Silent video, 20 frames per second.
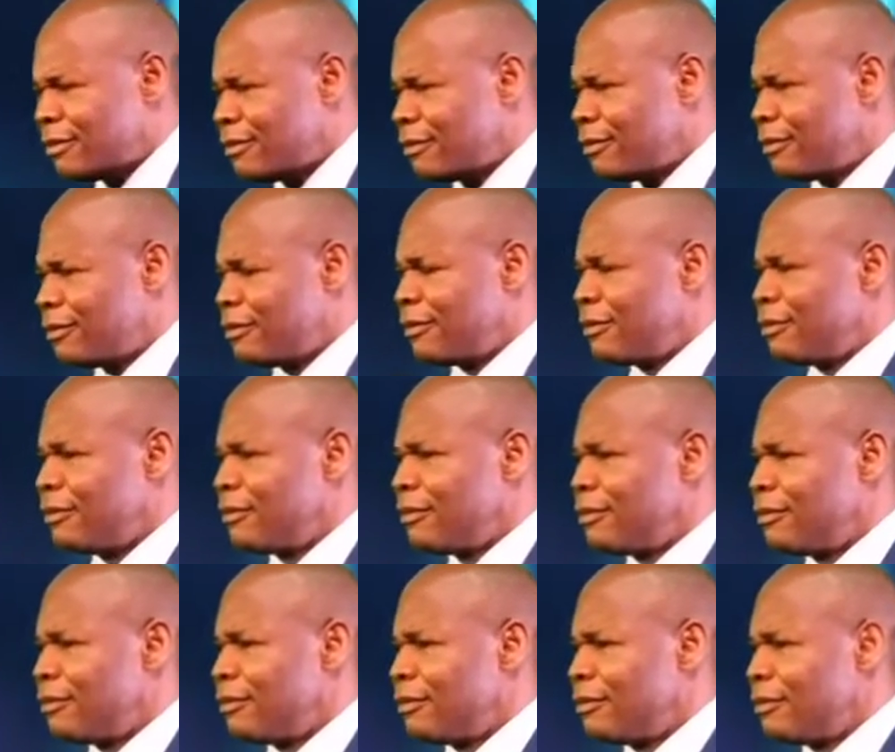
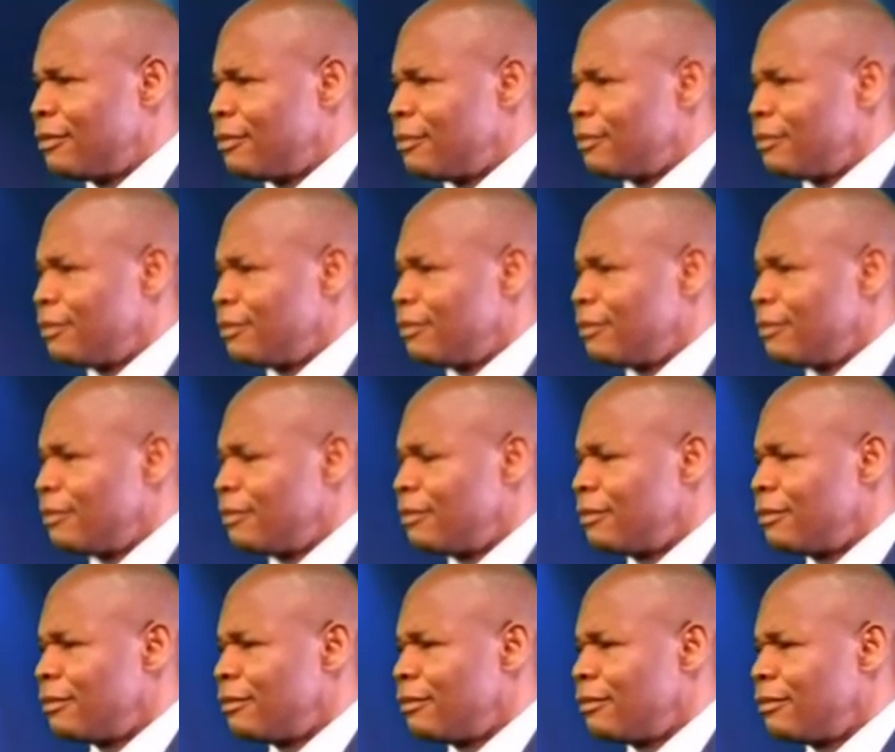
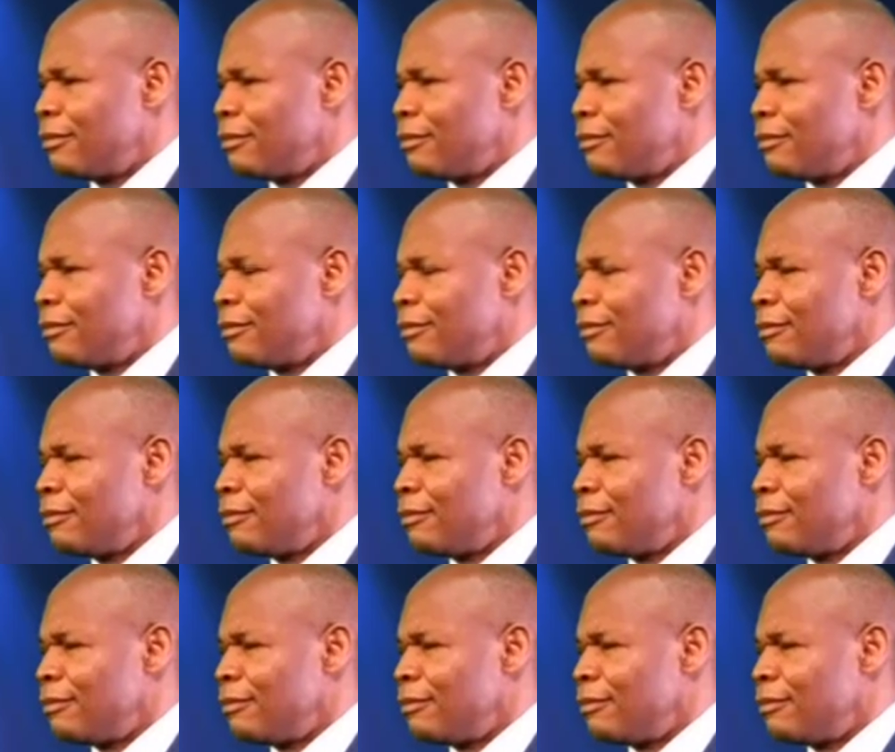No one is speaking in this clip.